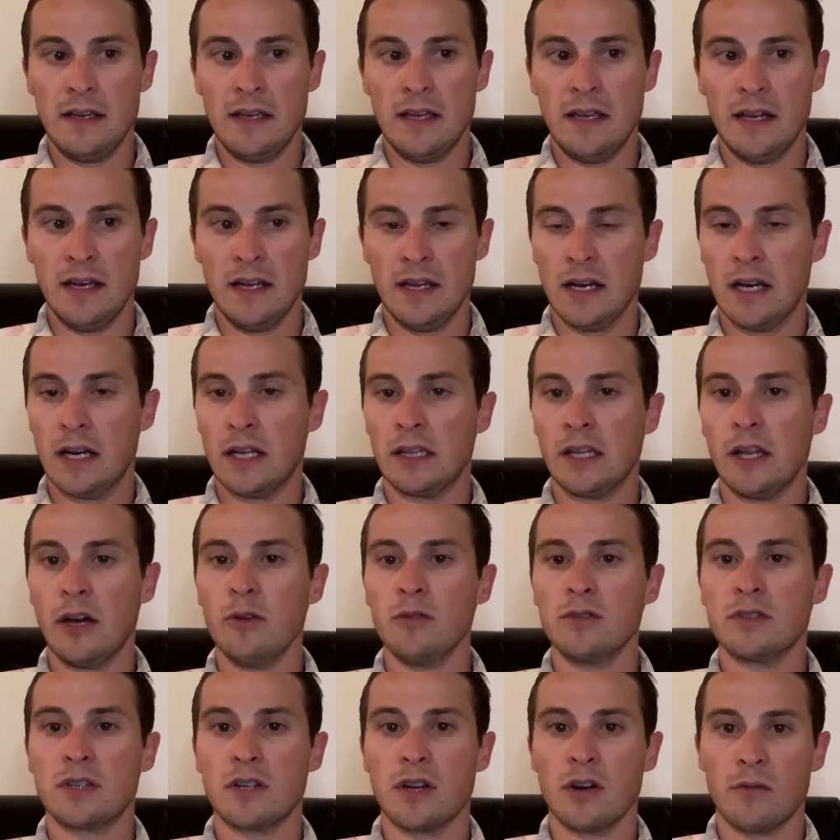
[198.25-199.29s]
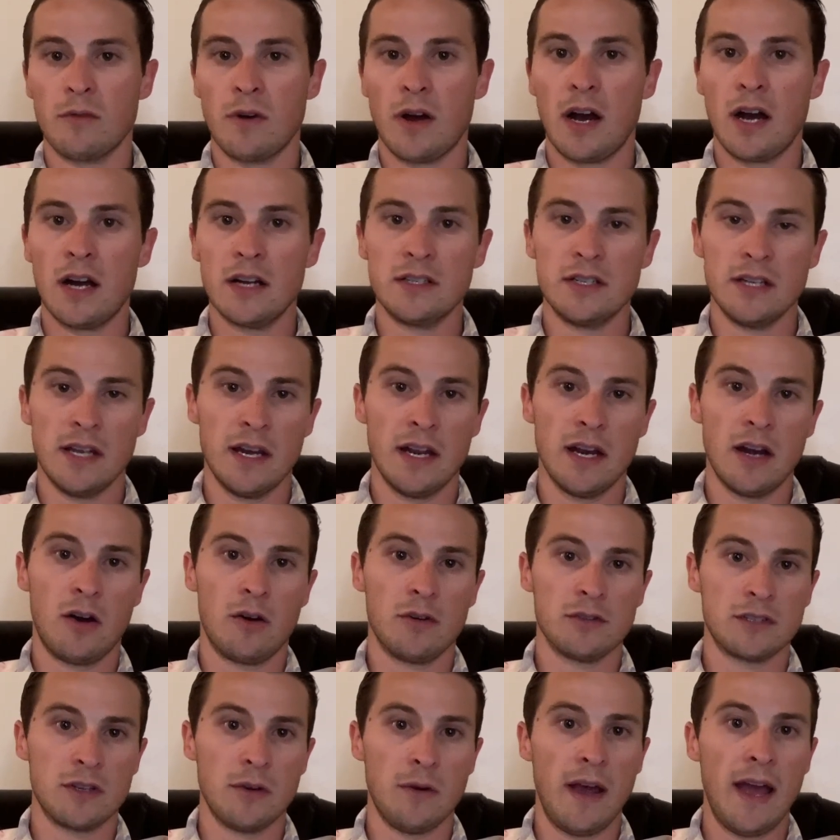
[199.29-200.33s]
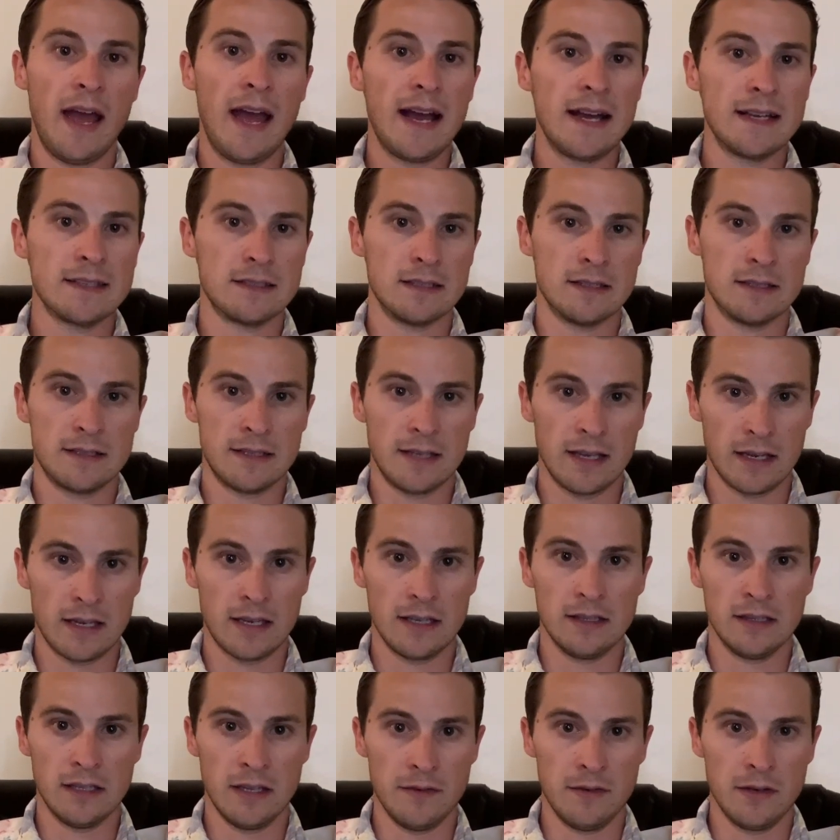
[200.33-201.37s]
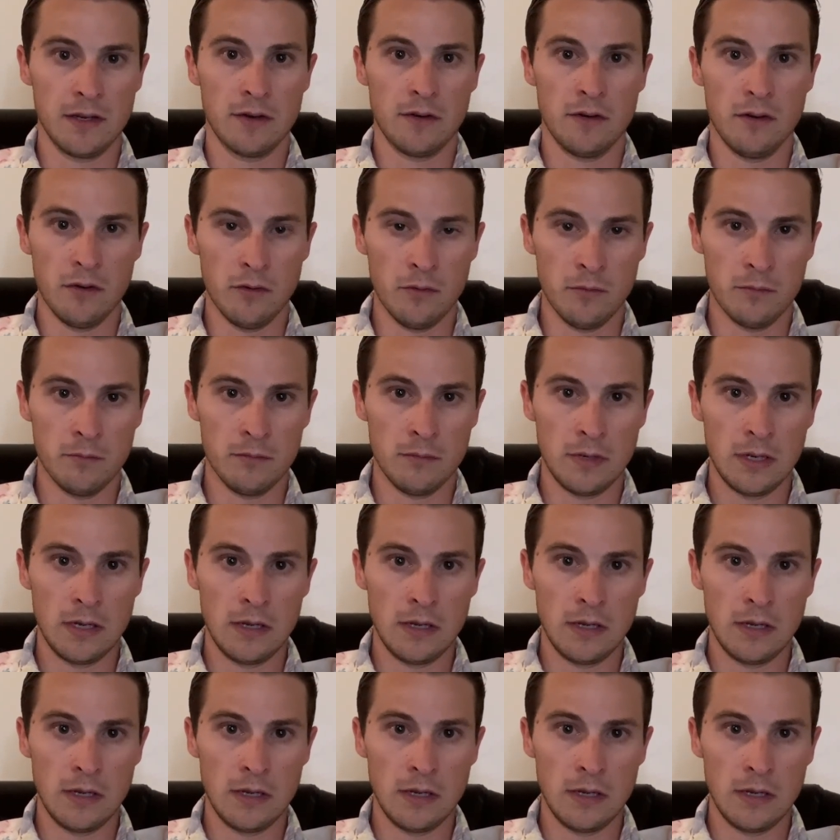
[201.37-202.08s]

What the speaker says: enclosed garage and it also has a second living room.